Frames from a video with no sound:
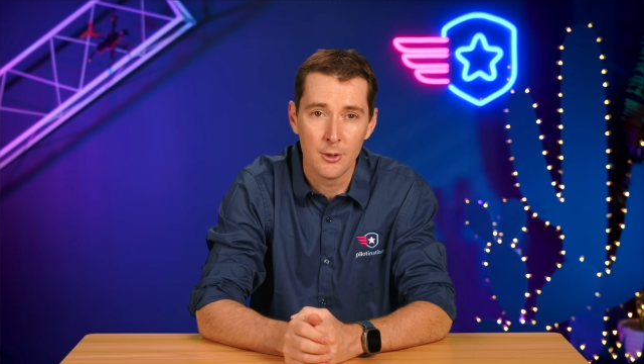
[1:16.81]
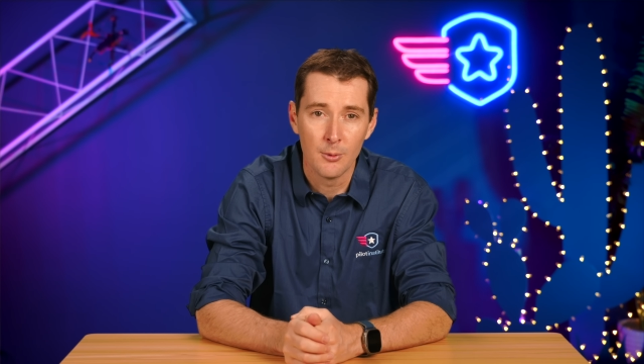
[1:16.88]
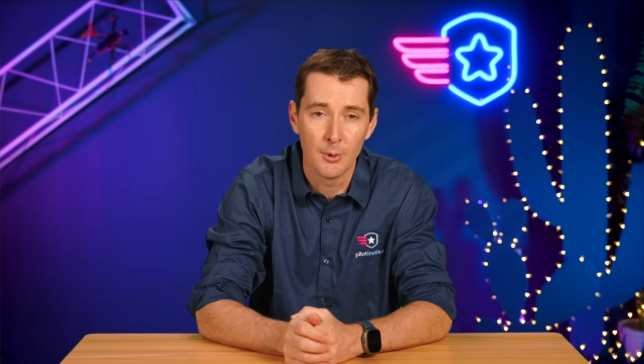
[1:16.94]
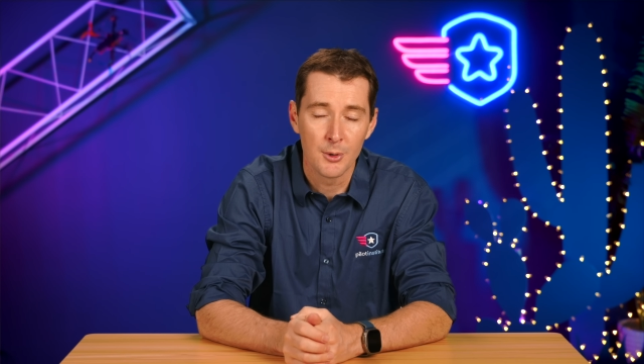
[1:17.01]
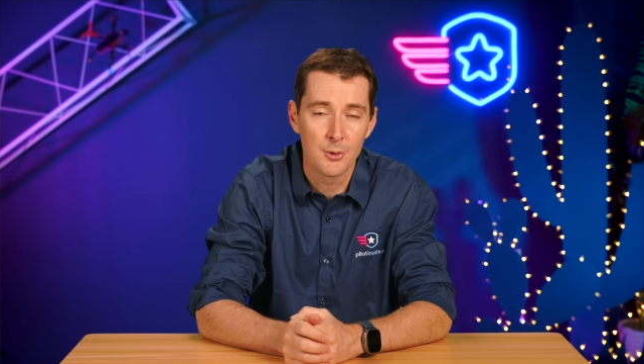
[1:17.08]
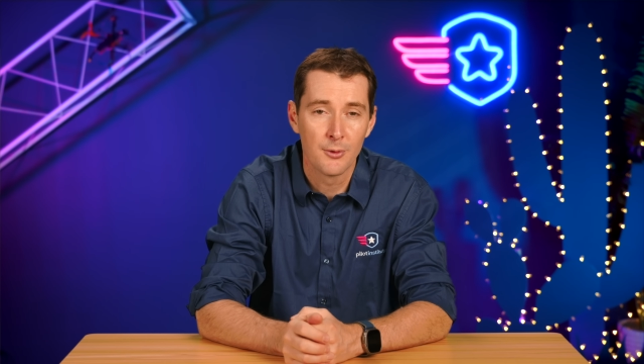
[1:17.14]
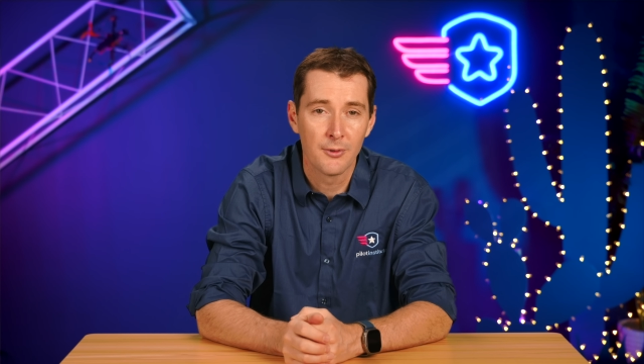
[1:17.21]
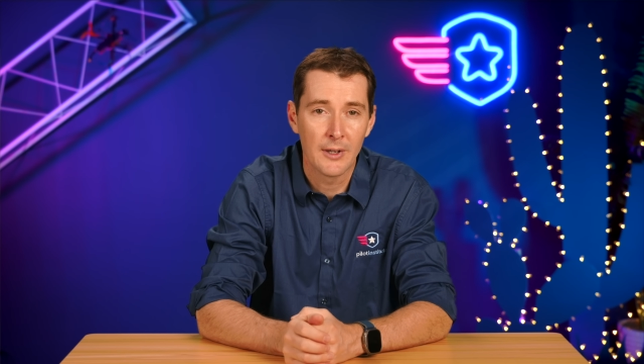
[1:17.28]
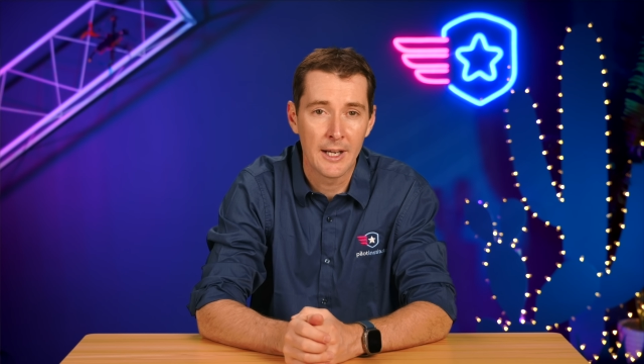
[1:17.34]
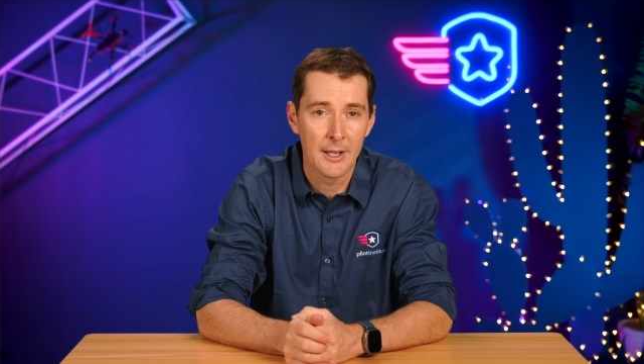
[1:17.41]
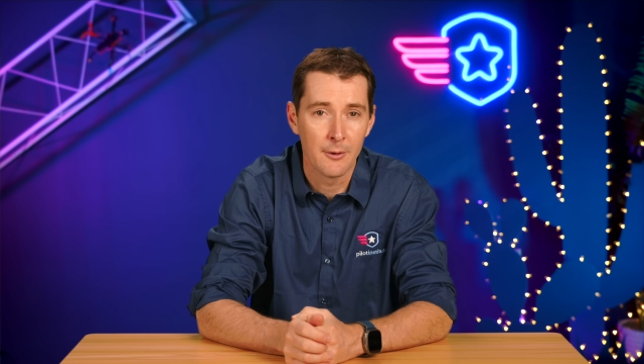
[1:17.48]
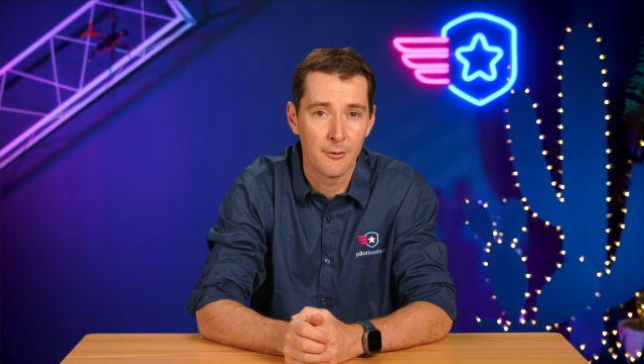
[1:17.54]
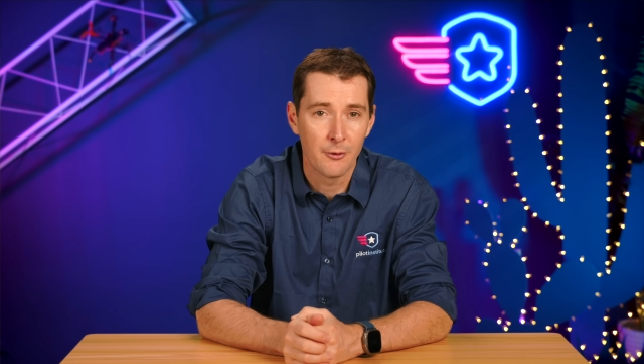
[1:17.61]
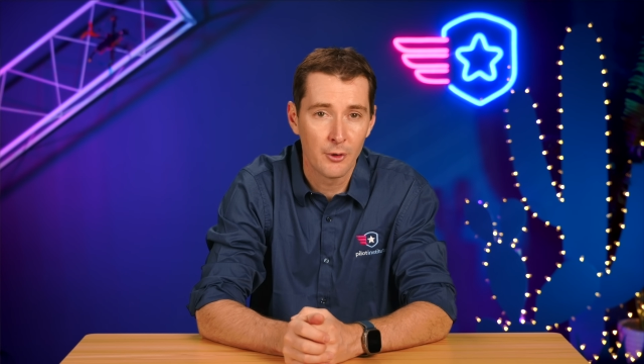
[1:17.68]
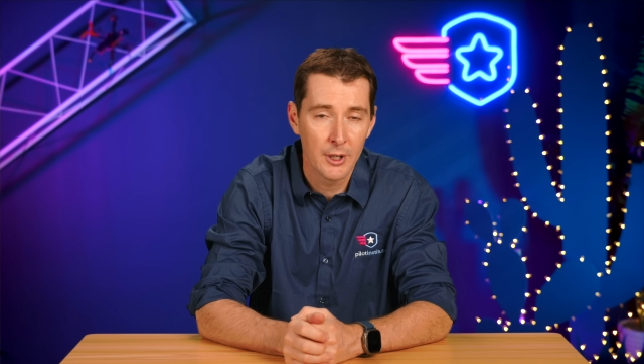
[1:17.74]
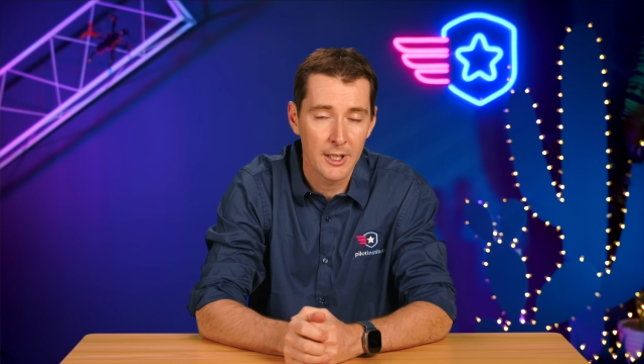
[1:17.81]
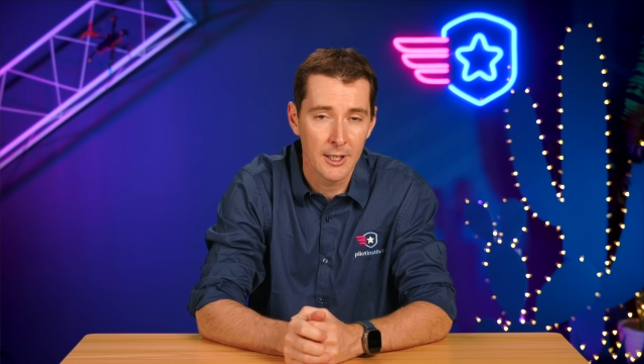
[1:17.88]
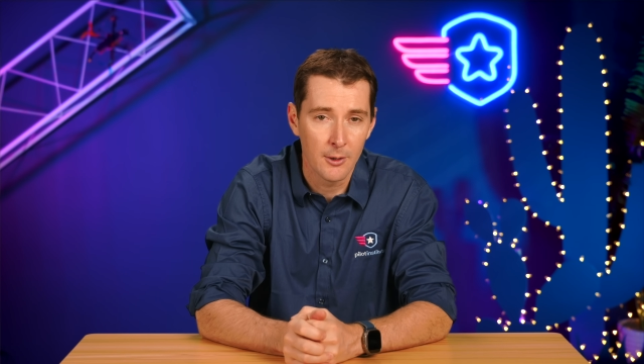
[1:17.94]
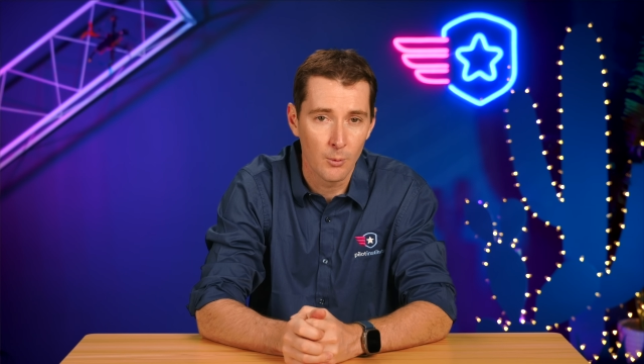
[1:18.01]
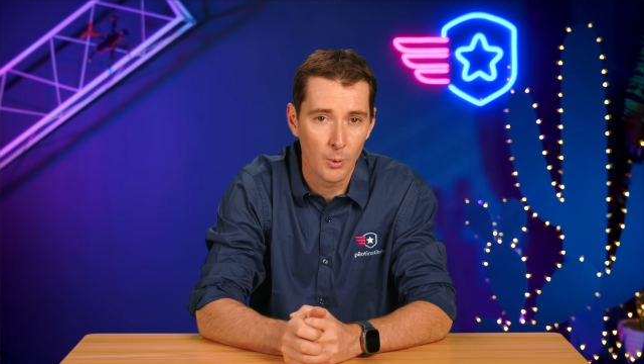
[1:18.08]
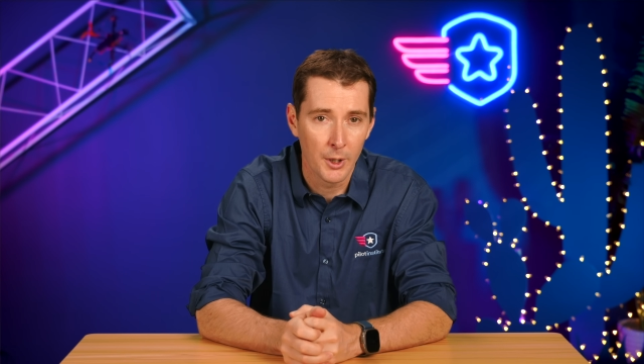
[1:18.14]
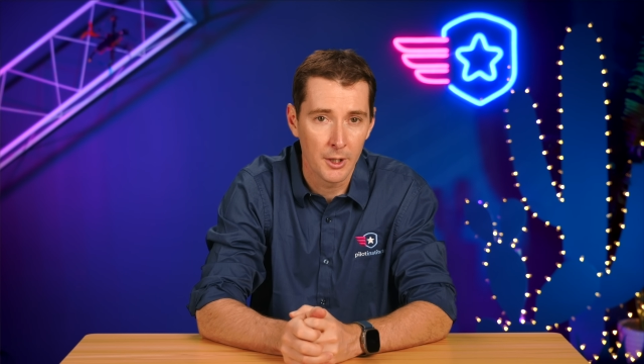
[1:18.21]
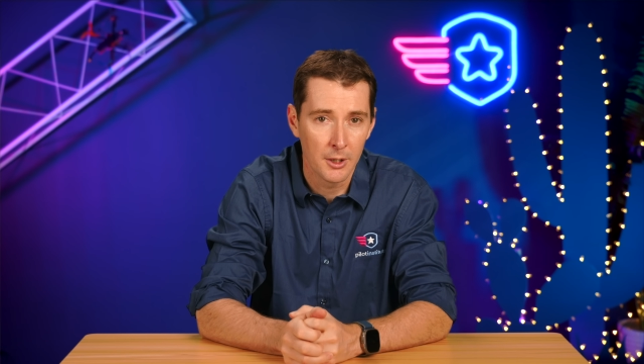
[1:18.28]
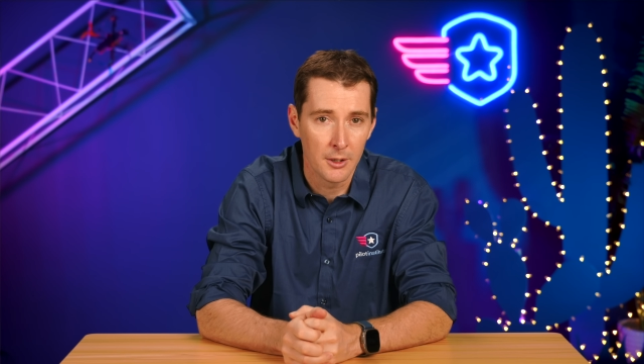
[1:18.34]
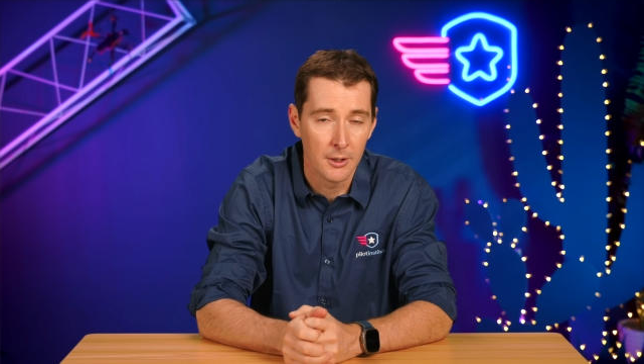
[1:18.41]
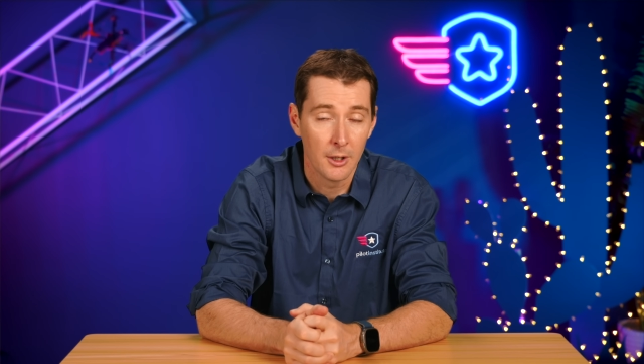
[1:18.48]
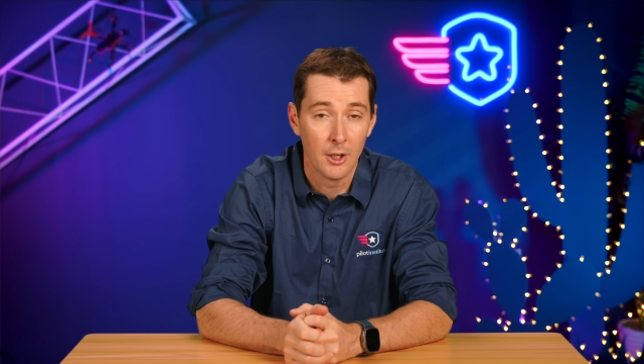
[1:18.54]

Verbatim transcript: you want to fly at a FRIA where